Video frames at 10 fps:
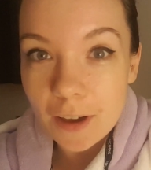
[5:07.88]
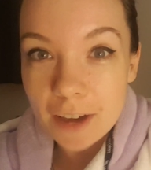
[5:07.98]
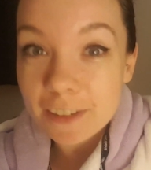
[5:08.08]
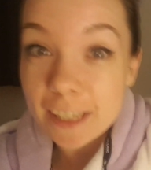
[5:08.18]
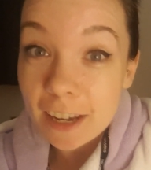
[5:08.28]
I
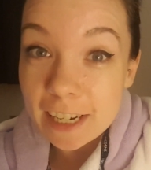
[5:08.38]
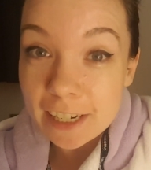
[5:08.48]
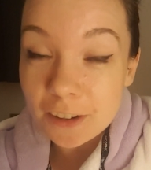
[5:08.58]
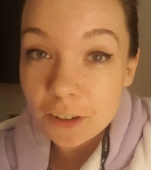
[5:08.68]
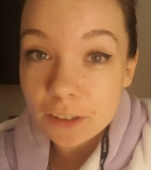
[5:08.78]
have
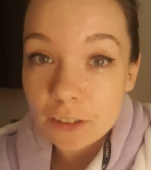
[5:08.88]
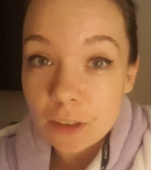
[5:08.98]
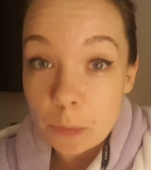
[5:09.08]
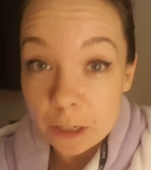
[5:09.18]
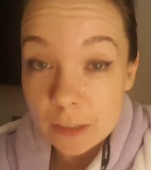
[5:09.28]
decided on
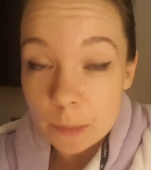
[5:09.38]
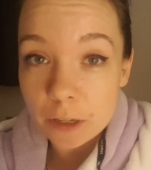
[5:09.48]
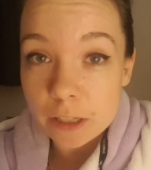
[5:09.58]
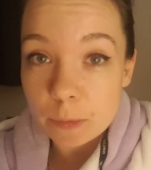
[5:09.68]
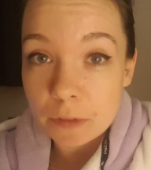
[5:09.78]
the books that I'm
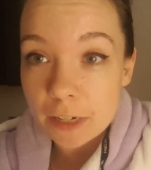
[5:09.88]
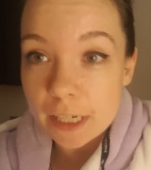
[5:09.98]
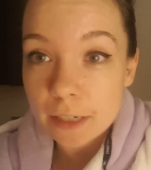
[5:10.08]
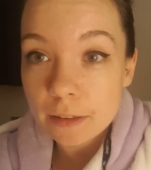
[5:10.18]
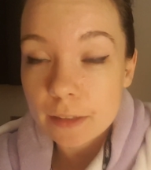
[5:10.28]
going to be
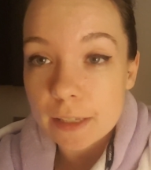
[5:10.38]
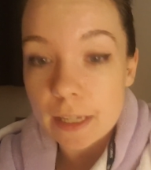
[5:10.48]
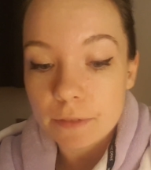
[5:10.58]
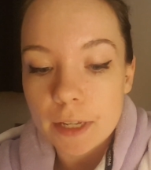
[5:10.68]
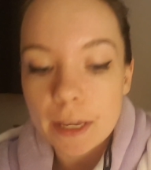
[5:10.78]
reading this
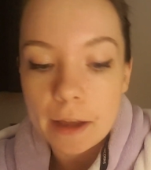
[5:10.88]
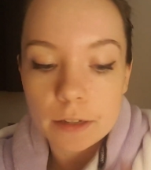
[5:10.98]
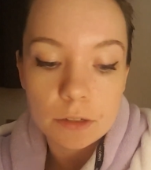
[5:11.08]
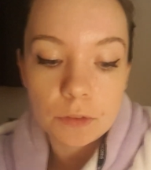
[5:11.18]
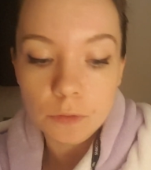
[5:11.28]
evening
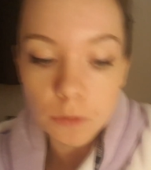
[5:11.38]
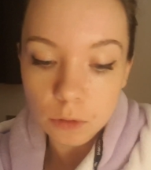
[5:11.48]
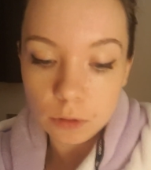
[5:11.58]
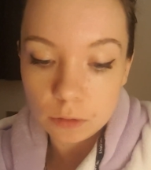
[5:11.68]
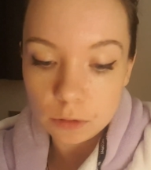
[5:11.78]
and
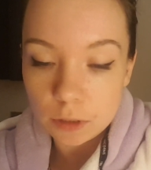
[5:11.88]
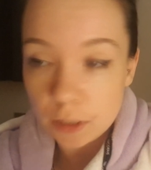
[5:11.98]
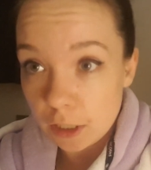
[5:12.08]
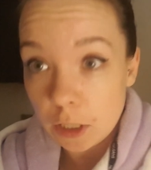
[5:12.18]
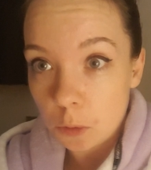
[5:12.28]

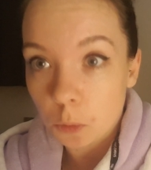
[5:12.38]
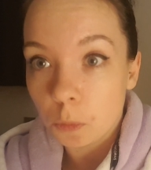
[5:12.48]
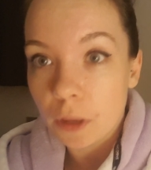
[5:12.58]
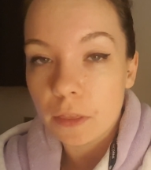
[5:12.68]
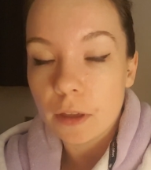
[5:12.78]
continue on
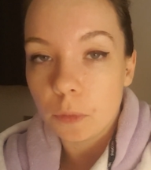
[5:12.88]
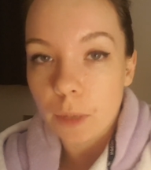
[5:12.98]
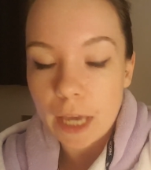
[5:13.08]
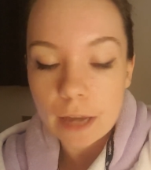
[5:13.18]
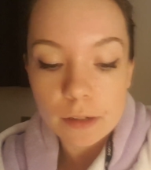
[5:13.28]
with at the
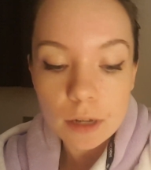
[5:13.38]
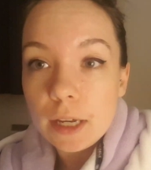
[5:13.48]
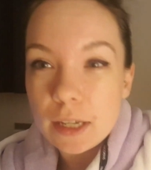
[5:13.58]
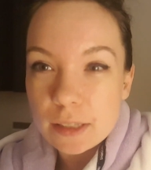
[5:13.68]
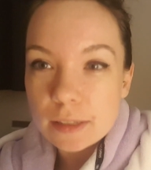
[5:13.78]
weekend.
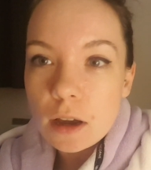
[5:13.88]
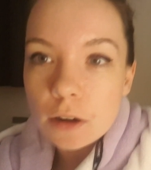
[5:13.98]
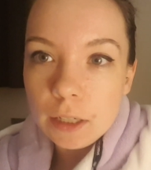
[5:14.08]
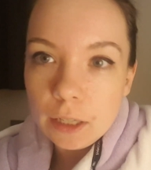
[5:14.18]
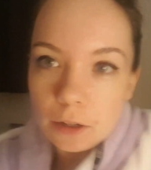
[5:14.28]
It's
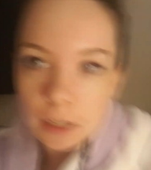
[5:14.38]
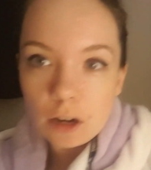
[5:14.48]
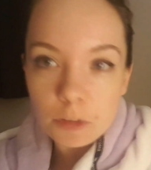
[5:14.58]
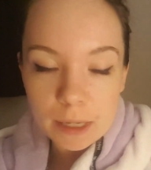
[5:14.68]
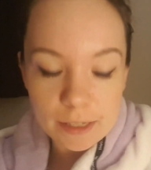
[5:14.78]
currently only
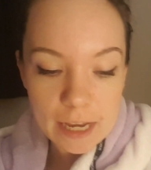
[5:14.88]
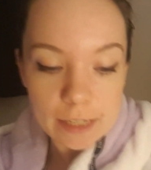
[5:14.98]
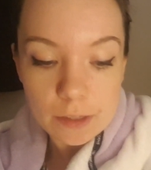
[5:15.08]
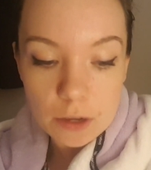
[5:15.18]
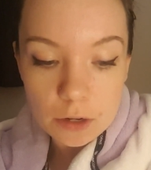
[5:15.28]

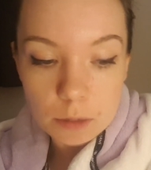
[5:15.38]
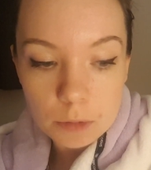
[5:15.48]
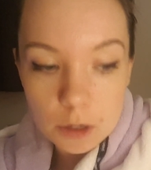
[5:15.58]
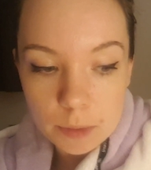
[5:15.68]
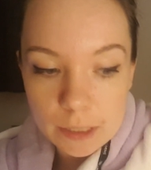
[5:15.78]
8:30, so I'm
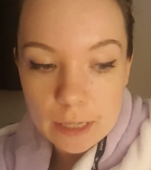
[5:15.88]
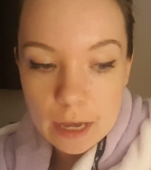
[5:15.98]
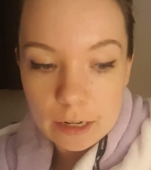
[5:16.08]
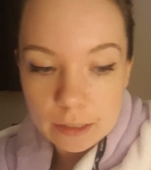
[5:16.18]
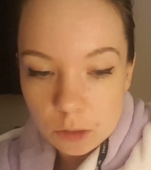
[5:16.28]
hoping to
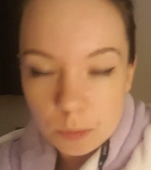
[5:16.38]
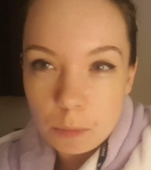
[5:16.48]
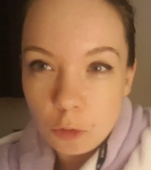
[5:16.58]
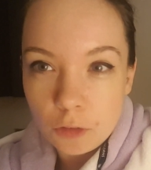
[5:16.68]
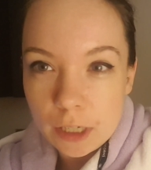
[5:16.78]
get a little bit
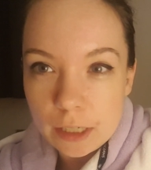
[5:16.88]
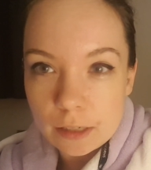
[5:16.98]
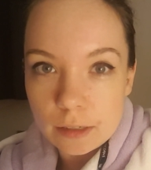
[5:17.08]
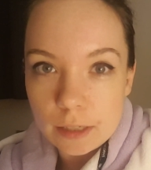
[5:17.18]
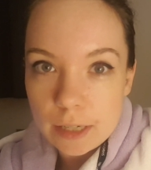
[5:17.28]
more reading
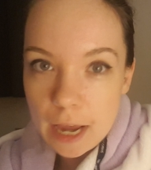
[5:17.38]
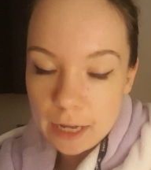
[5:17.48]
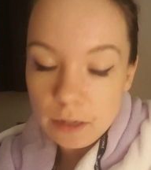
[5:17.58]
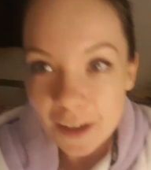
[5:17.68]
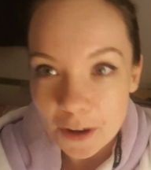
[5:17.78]
done
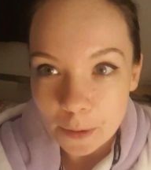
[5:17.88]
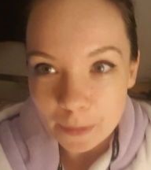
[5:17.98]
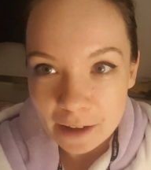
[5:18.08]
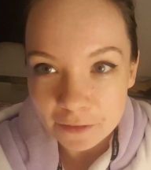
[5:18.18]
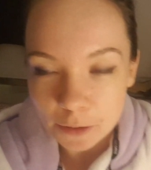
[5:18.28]
today. So my
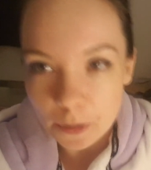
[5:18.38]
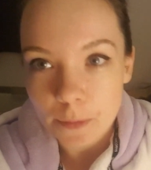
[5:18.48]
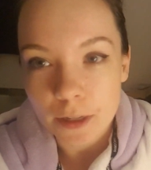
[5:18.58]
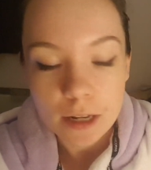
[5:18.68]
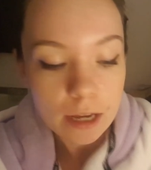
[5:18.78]
plan for the
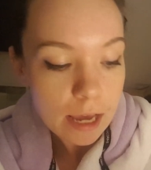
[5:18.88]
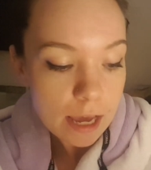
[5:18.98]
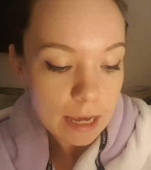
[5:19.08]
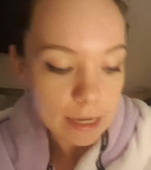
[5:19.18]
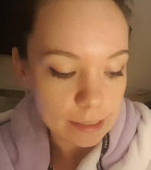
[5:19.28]
moment
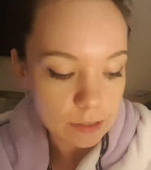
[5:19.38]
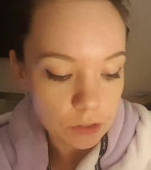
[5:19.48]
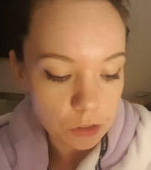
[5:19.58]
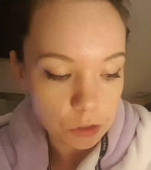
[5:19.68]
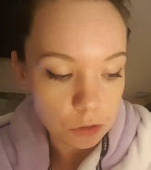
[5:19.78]

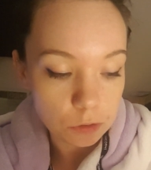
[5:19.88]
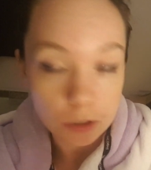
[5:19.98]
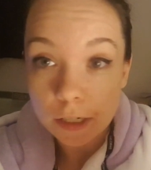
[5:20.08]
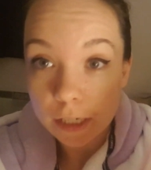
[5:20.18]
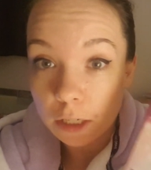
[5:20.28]
is to
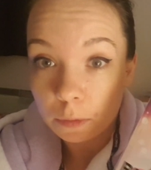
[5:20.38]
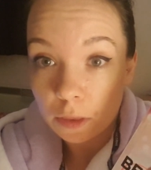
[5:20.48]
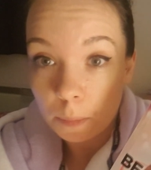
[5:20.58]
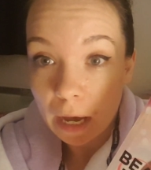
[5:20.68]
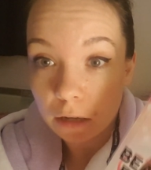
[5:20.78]
continue with
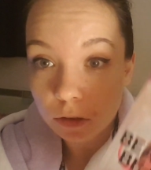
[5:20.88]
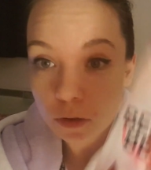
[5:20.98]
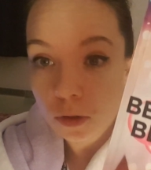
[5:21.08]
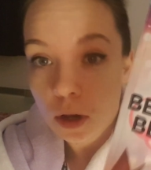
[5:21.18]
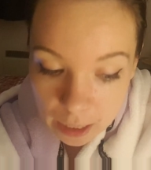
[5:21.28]
The
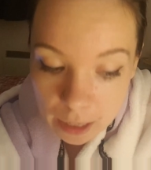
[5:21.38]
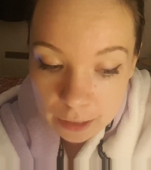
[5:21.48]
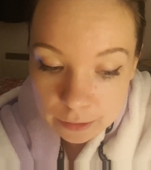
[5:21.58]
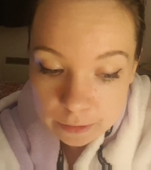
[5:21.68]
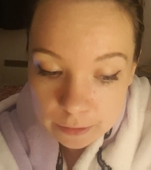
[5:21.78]
Bells,
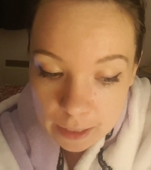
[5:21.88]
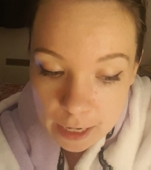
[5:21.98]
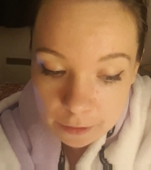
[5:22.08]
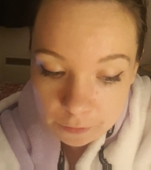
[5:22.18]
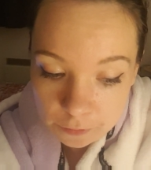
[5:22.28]
and
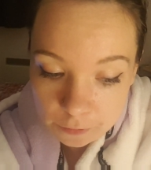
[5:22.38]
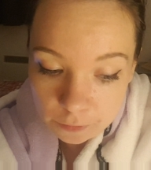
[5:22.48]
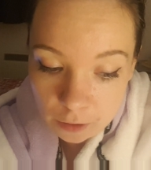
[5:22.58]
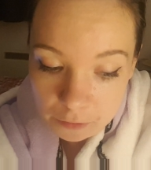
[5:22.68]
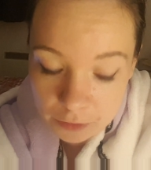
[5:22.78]
if
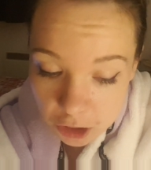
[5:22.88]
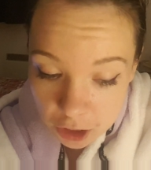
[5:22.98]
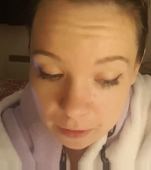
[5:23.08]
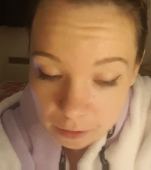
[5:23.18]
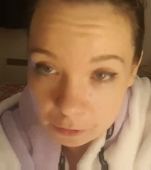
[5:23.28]
I finish
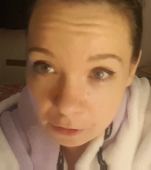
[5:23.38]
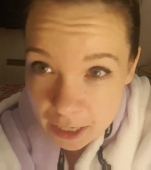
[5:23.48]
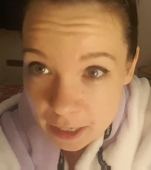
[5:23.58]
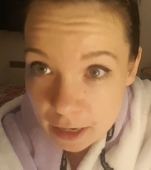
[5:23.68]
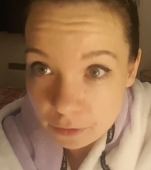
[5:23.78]
it, then
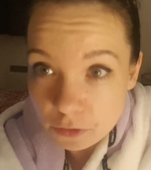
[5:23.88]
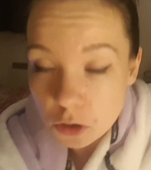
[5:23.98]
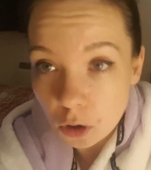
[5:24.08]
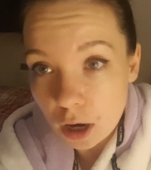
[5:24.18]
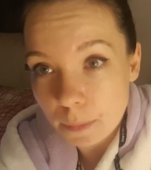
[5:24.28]
great. If
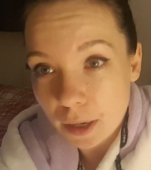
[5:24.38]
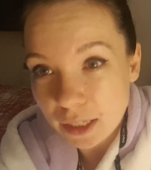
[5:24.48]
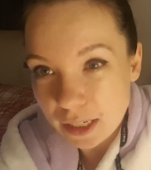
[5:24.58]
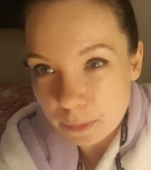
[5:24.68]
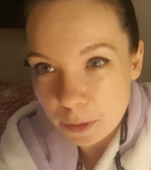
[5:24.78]
not, I
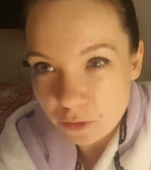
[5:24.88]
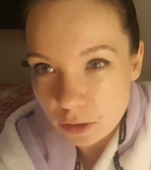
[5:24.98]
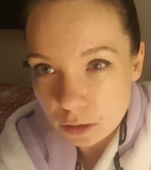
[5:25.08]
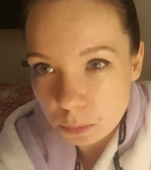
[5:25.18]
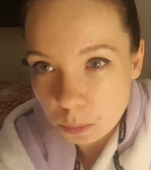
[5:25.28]
might need a bit of
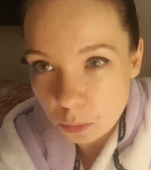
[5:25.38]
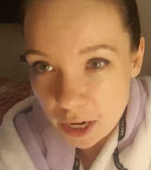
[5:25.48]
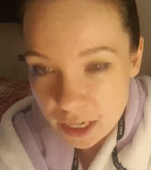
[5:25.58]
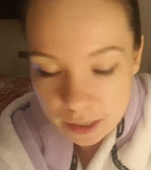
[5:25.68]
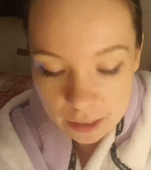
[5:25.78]
a
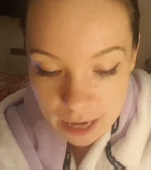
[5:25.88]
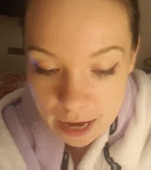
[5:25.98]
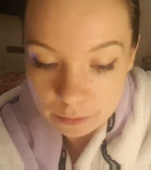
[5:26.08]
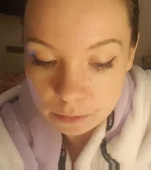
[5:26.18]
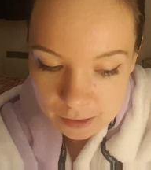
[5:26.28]
break
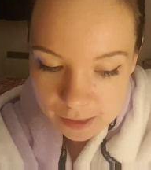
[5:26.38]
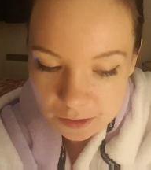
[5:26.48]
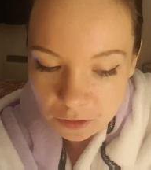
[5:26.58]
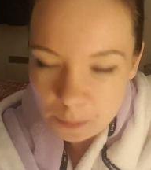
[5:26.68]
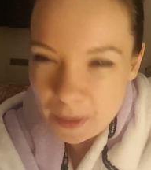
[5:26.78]
again. It's
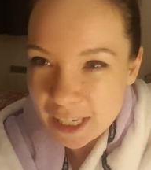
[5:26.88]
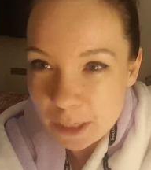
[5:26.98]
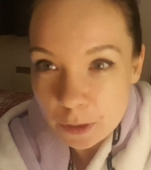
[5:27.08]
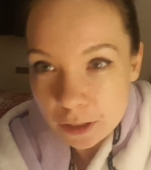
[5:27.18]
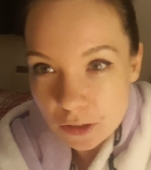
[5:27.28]
not the
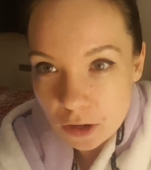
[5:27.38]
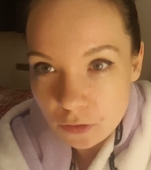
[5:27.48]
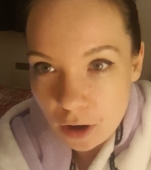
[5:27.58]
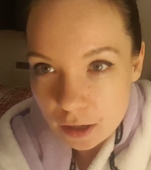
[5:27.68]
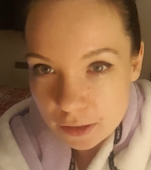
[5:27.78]
best book so
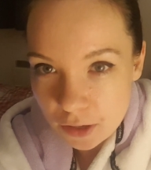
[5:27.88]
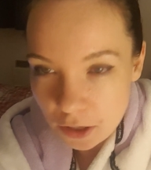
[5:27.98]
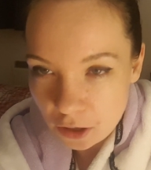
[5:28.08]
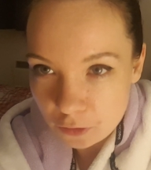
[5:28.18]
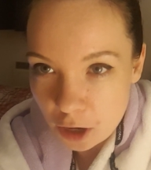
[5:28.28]
far,
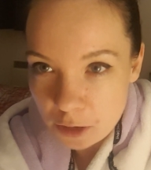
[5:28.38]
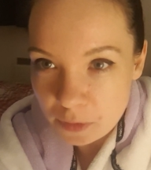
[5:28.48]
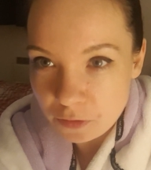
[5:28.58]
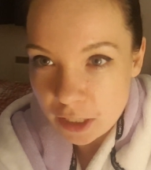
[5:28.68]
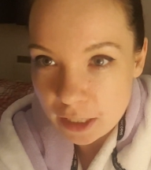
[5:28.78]
so I've kind of
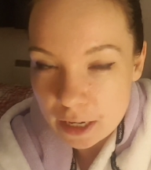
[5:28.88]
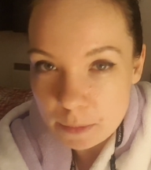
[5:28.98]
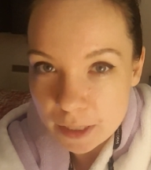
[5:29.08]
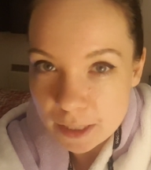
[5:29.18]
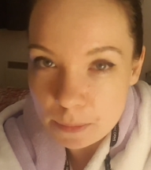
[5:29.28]
been reading it
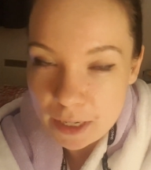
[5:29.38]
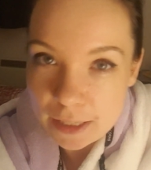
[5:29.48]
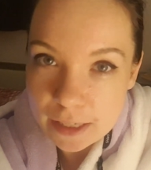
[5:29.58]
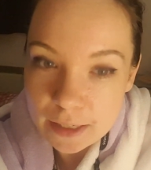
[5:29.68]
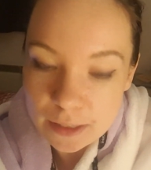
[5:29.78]
in bits and
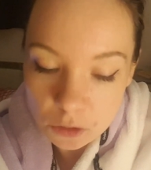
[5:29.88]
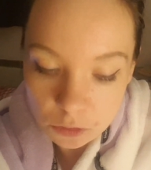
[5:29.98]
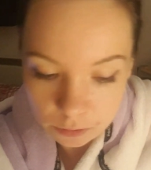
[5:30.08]
pieces.